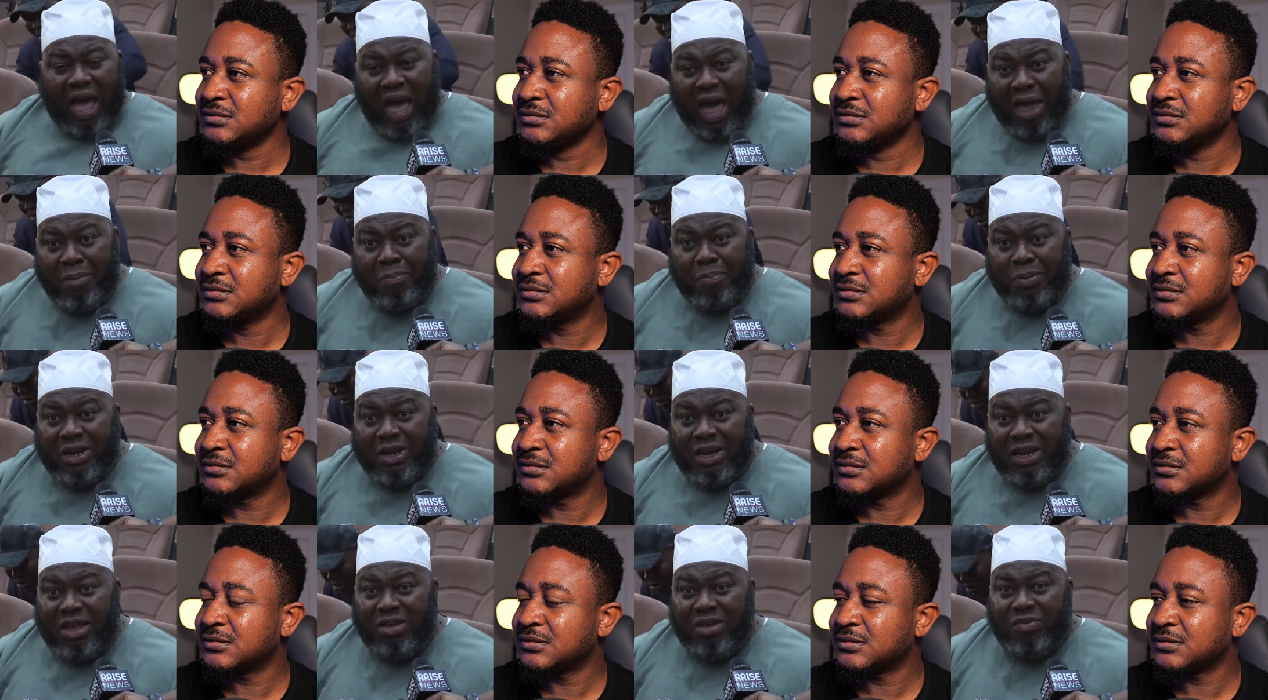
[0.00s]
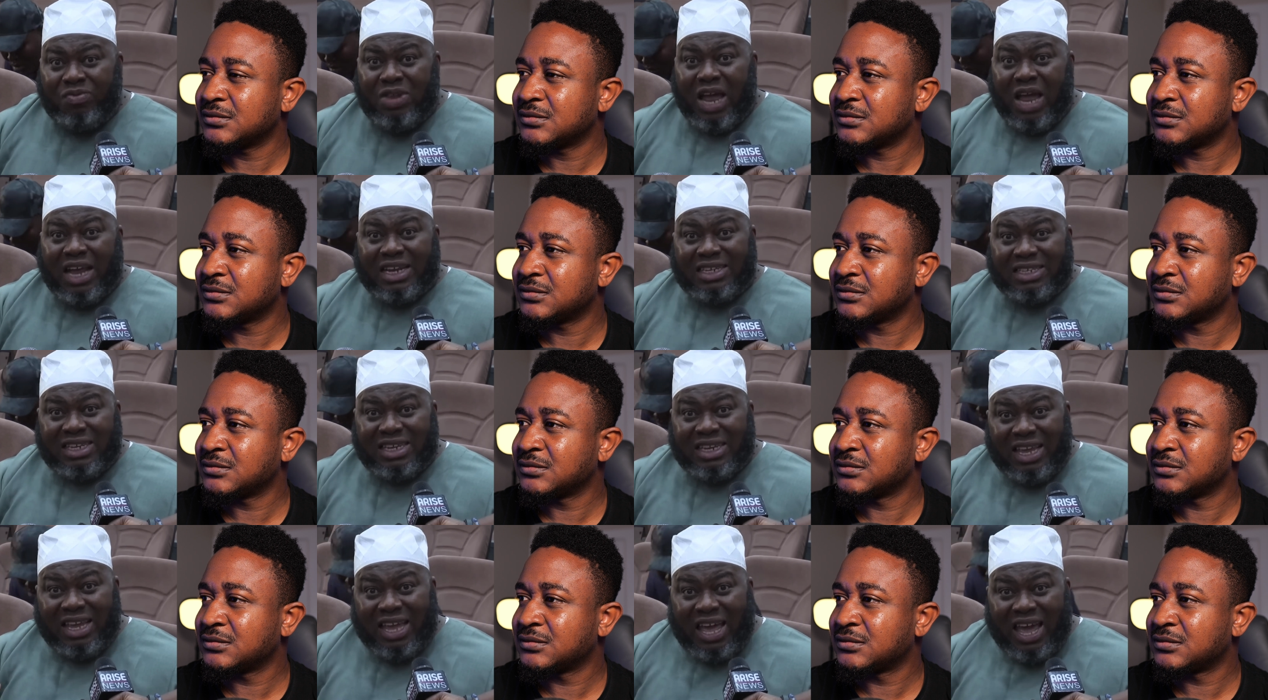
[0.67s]
Speaker 1: I believe
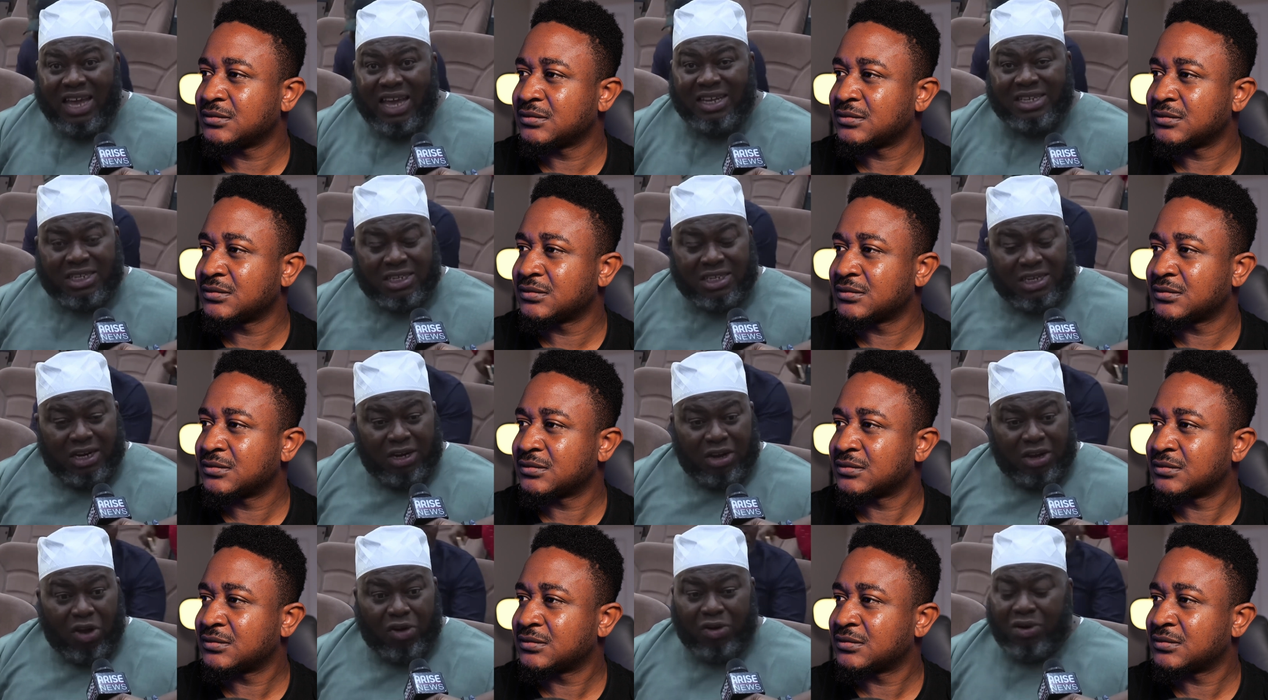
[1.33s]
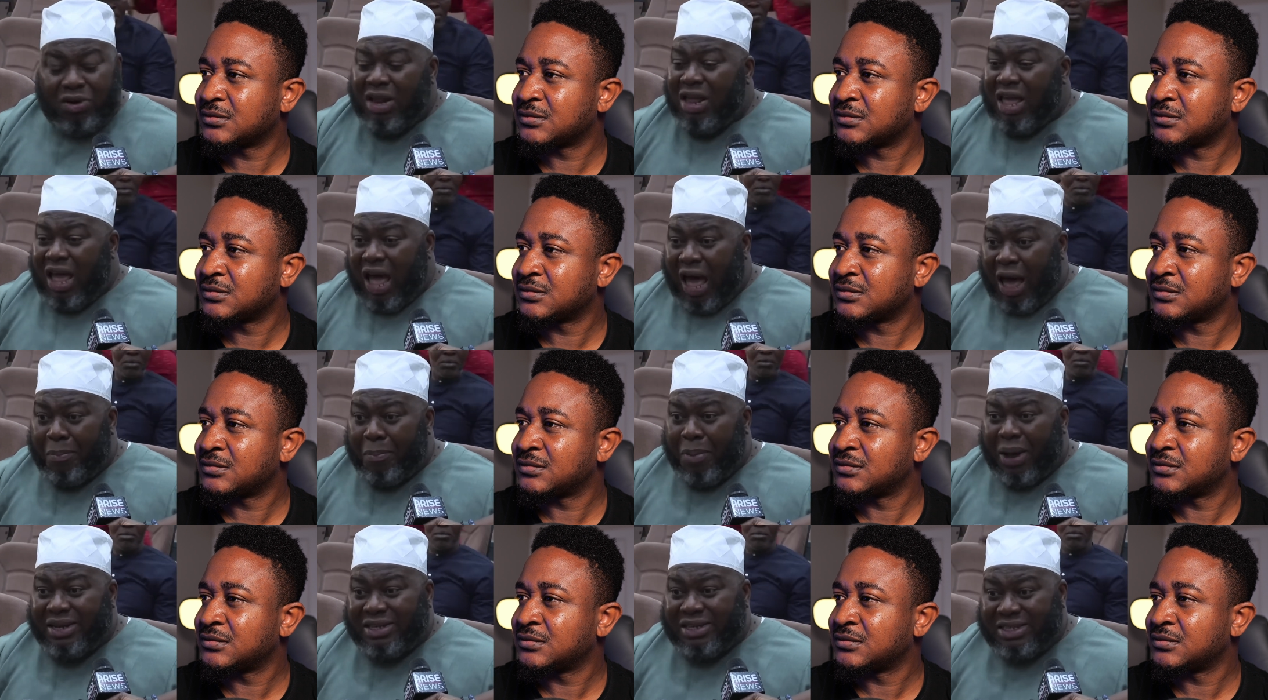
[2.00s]
that the 8 trillion,
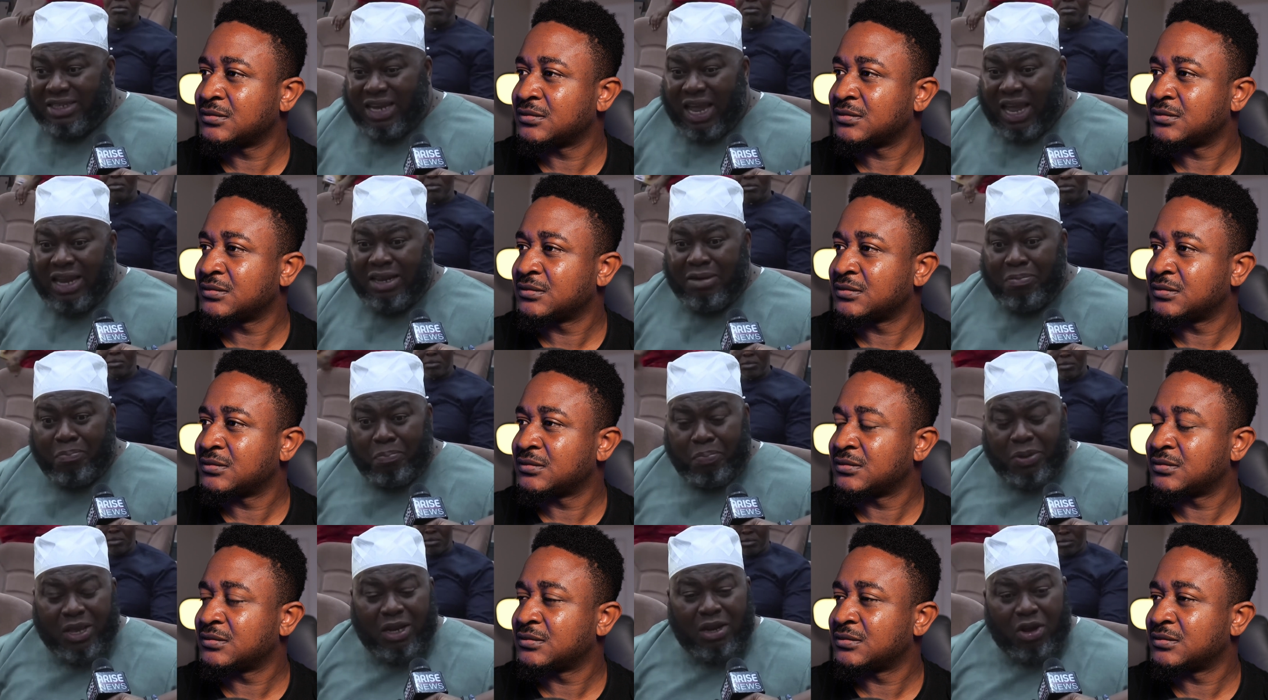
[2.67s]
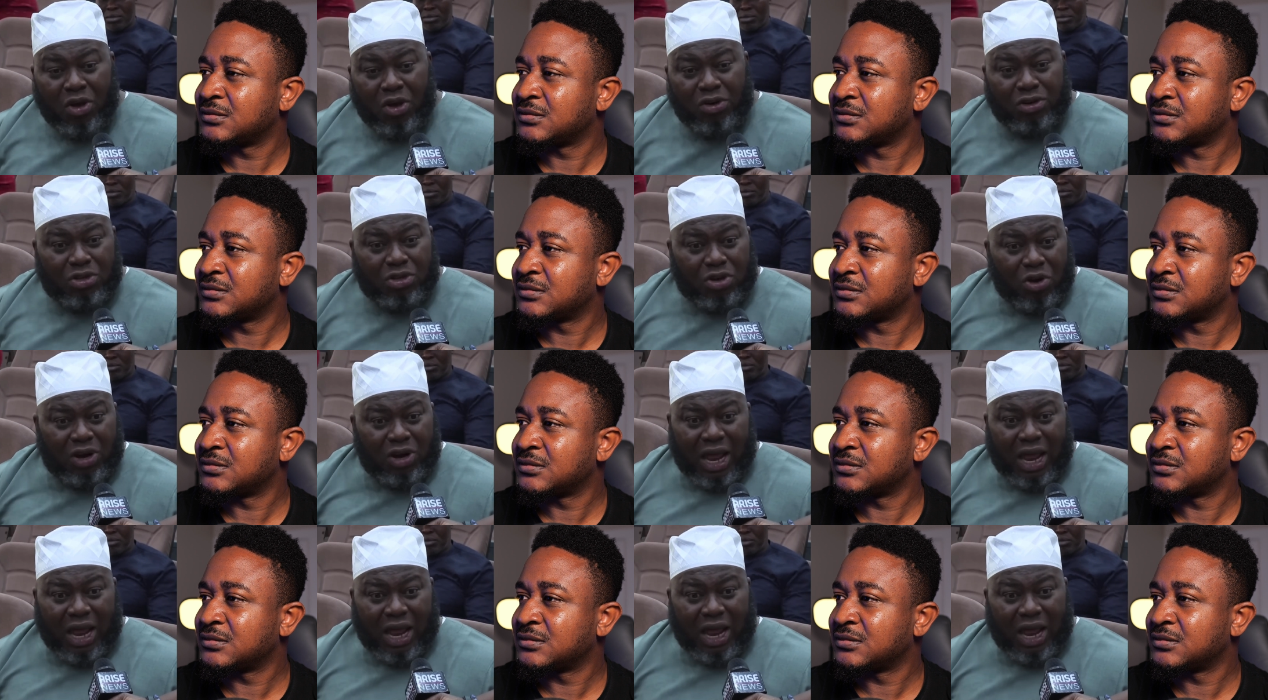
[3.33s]
about $10 billion